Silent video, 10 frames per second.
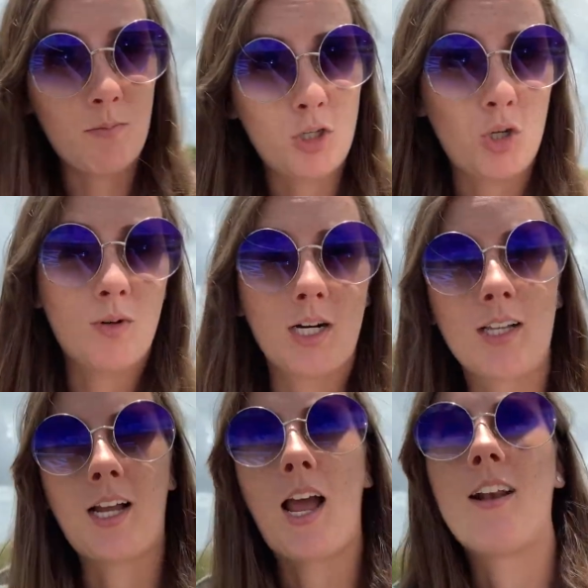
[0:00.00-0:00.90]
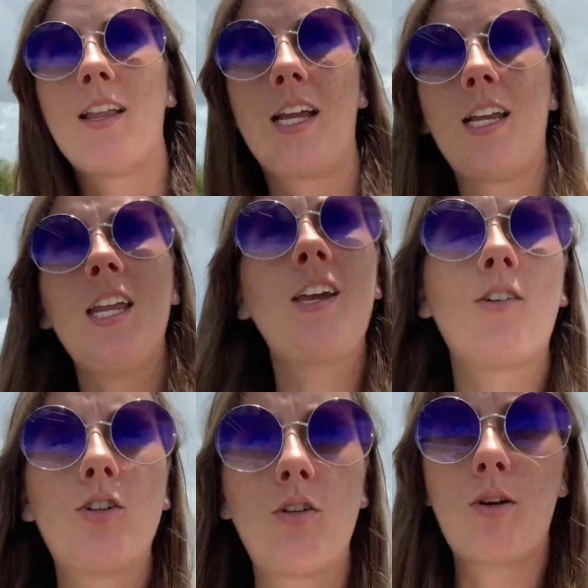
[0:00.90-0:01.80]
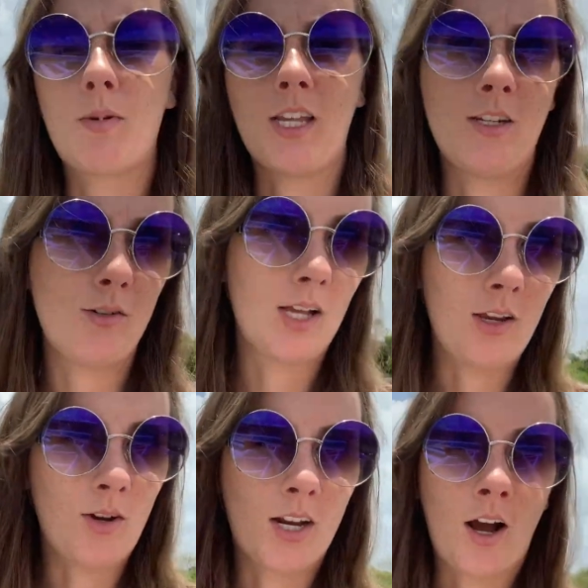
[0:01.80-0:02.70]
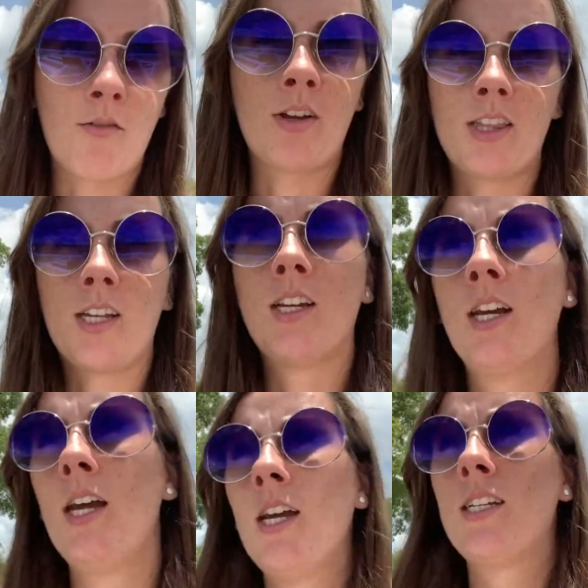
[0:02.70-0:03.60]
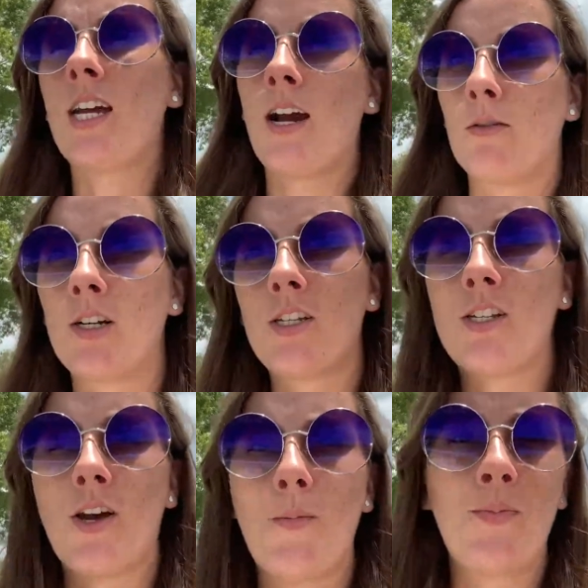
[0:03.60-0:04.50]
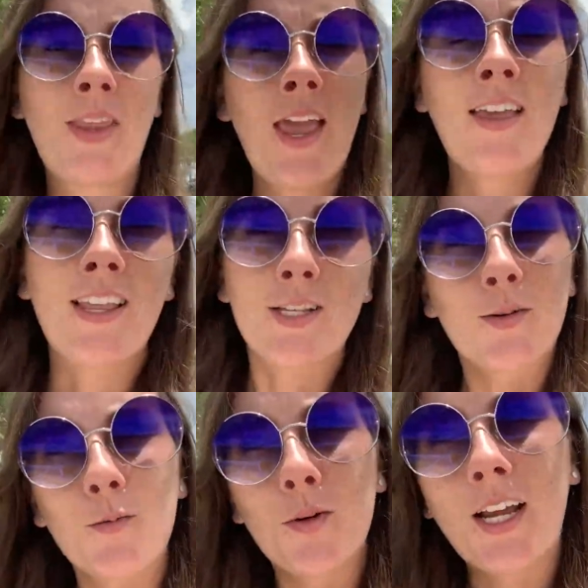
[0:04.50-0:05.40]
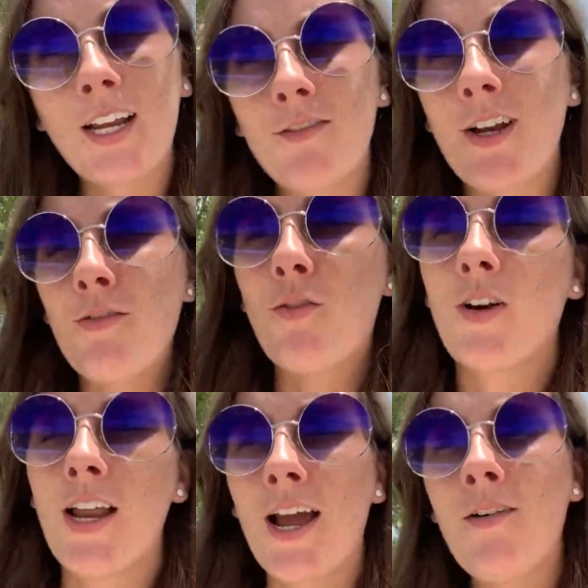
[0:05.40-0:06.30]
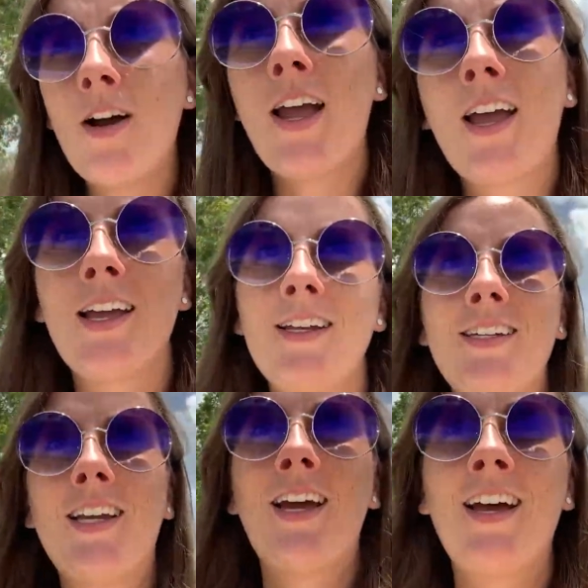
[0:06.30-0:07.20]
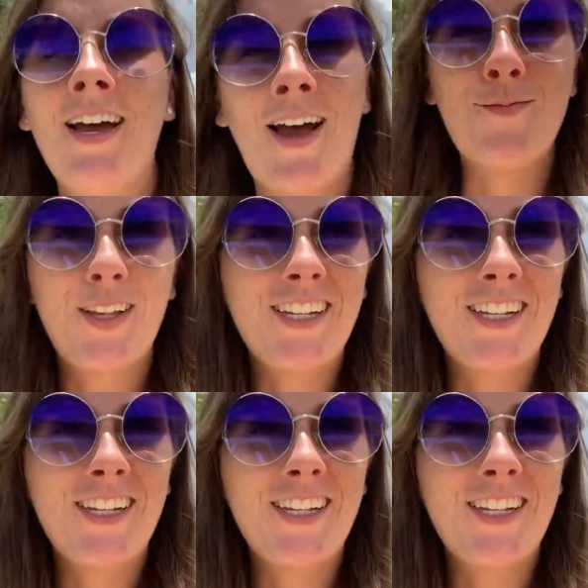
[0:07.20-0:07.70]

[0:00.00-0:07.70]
tour, kind of like an eco tour, but they do let you get off at the tower. So that's what we're getting ready for now. And I'm really